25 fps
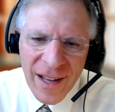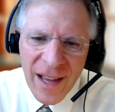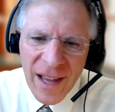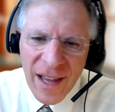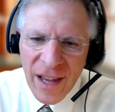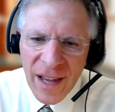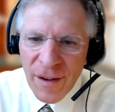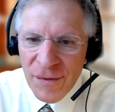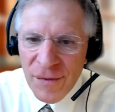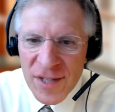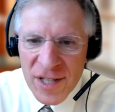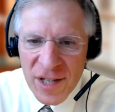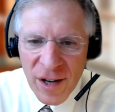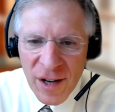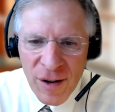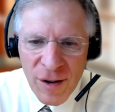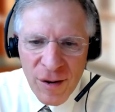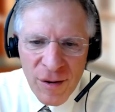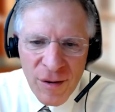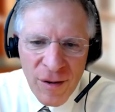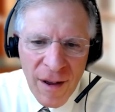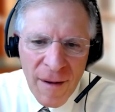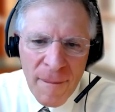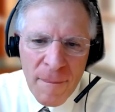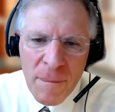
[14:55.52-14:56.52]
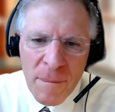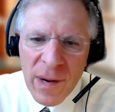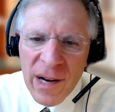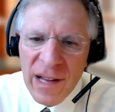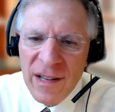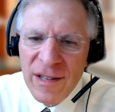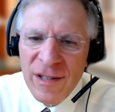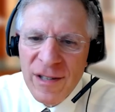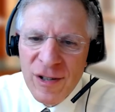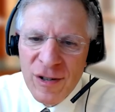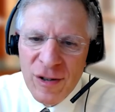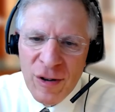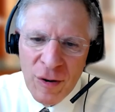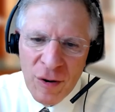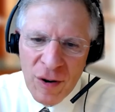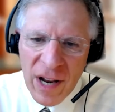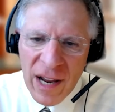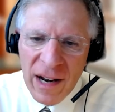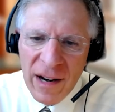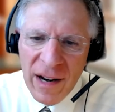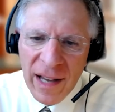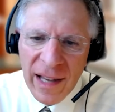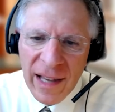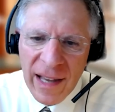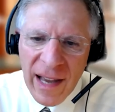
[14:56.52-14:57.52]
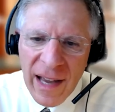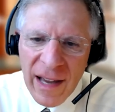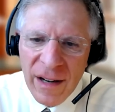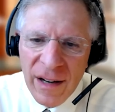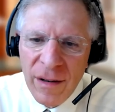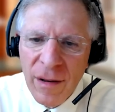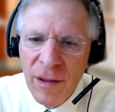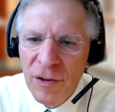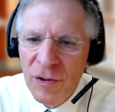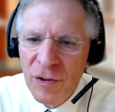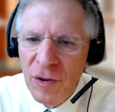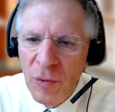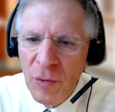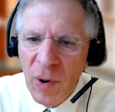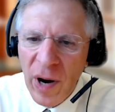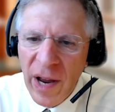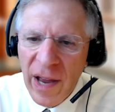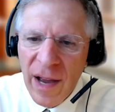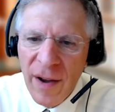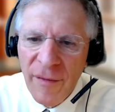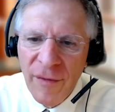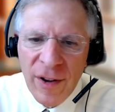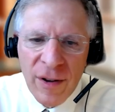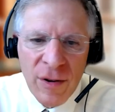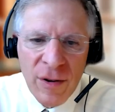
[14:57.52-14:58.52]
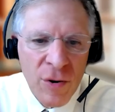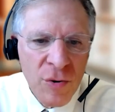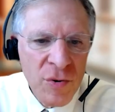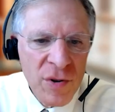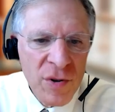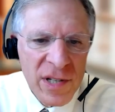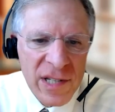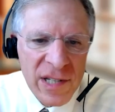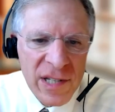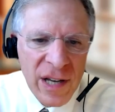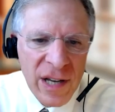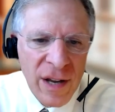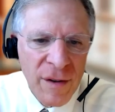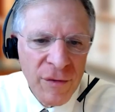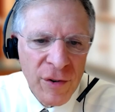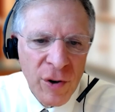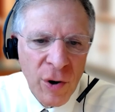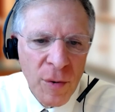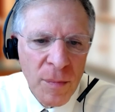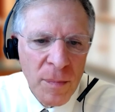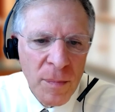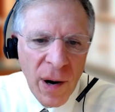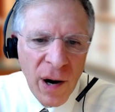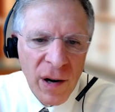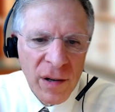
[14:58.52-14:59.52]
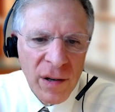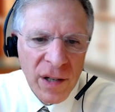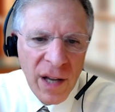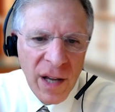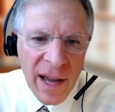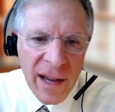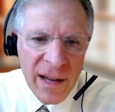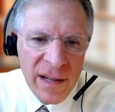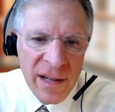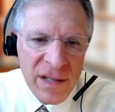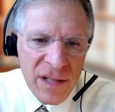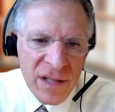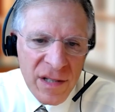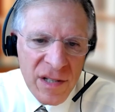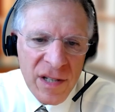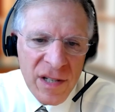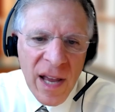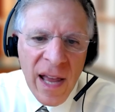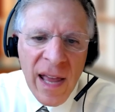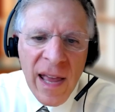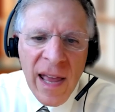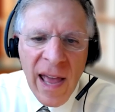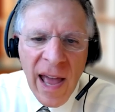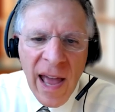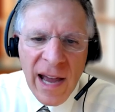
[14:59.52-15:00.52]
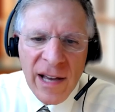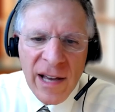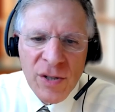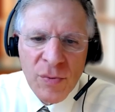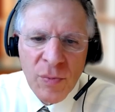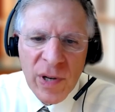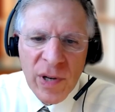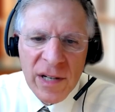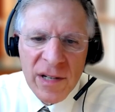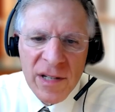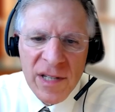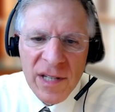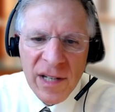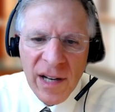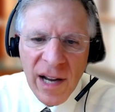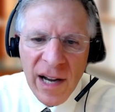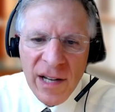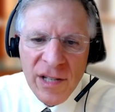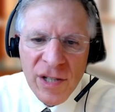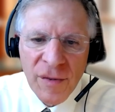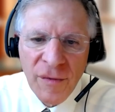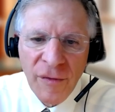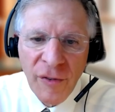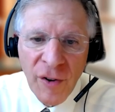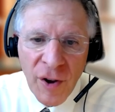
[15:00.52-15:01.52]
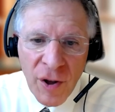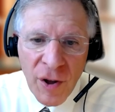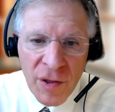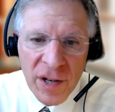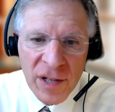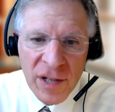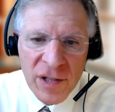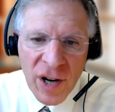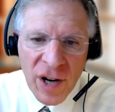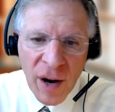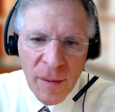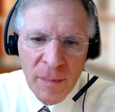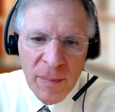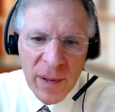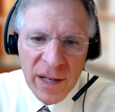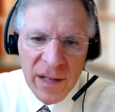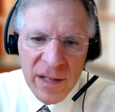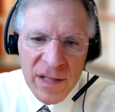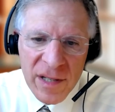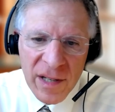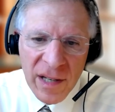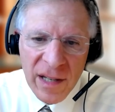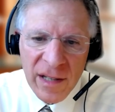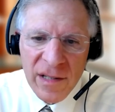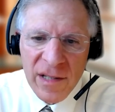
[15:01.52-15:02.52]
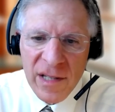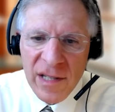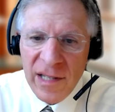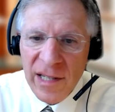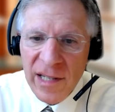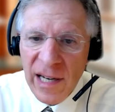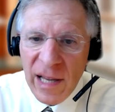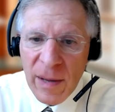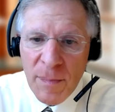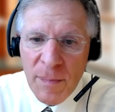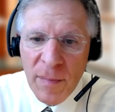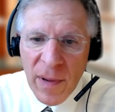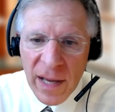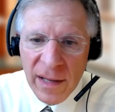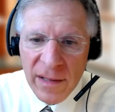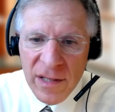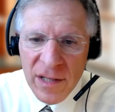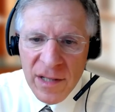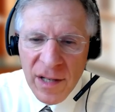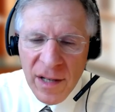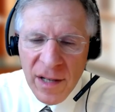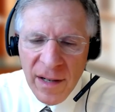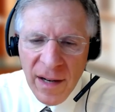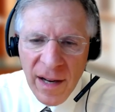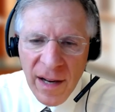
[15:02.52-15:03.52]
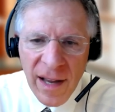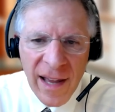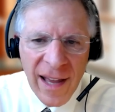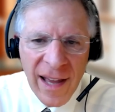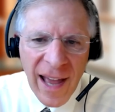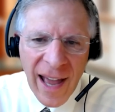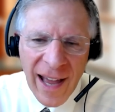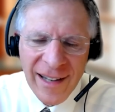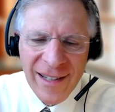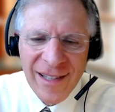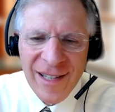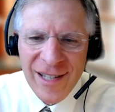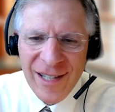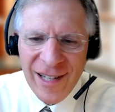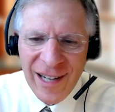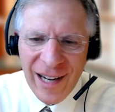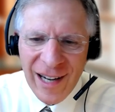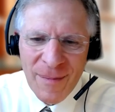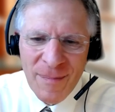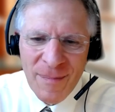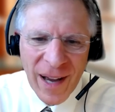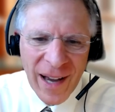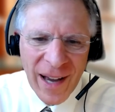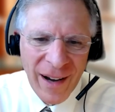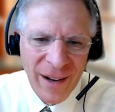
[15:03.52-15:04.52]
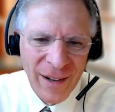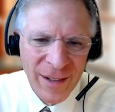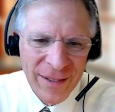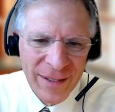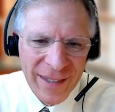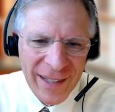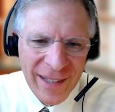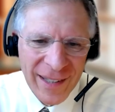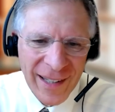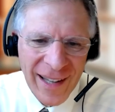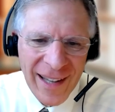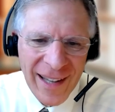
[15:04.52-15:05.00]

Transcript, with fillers: If so, please tune in again through wherever you receive your podcasts as we discuss further topics in sleep medicine and sleep health.